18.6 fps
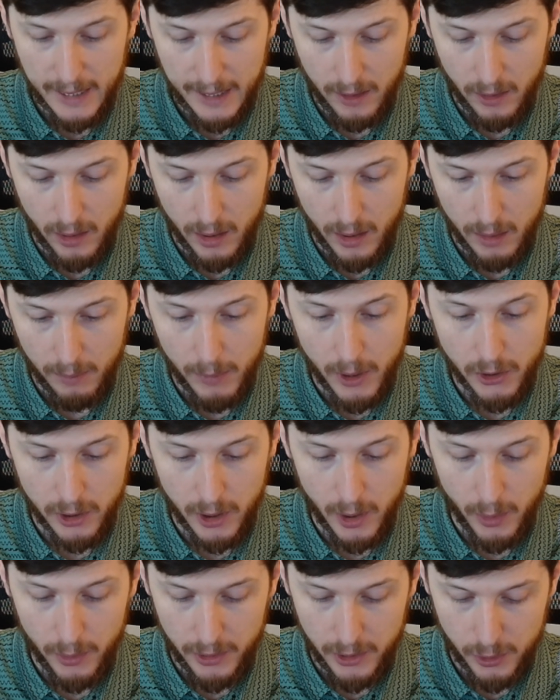are much
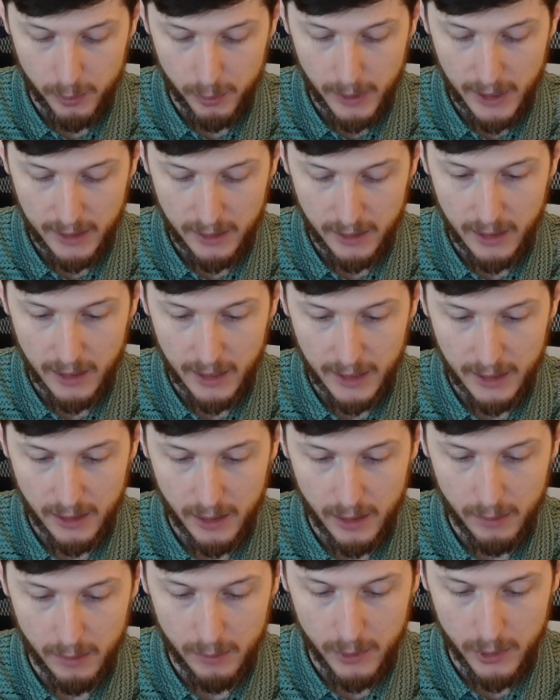lower than expected, like
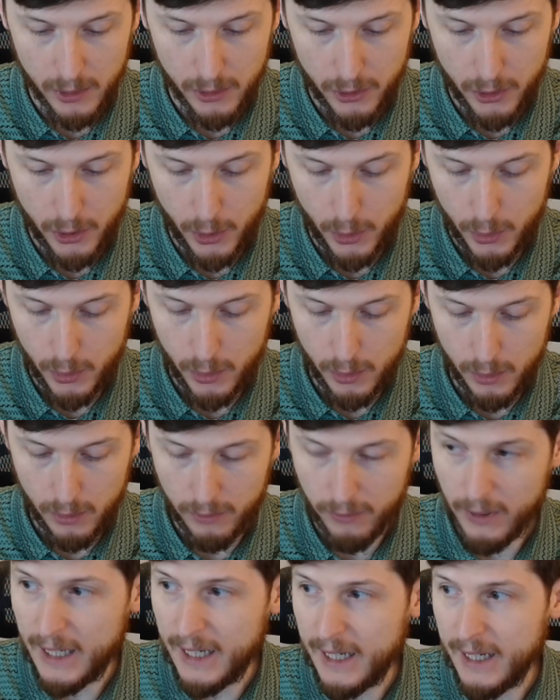number 2,
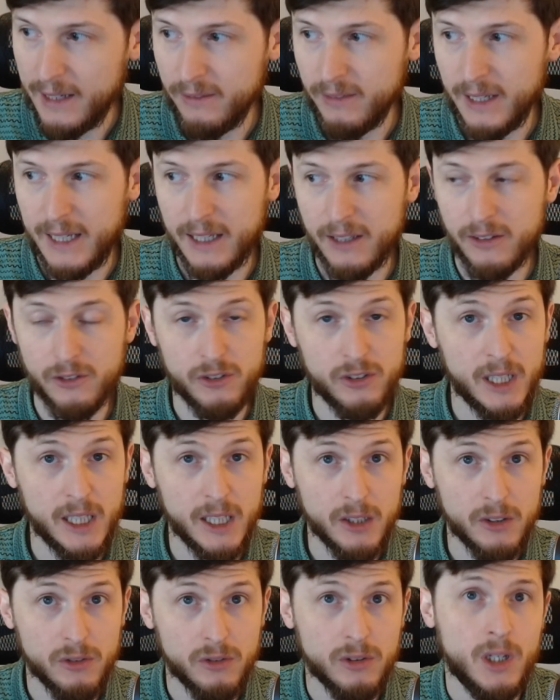5, and
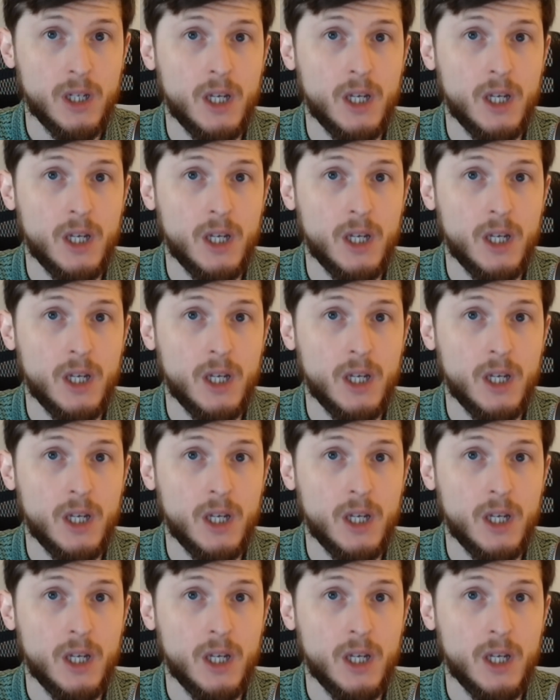6.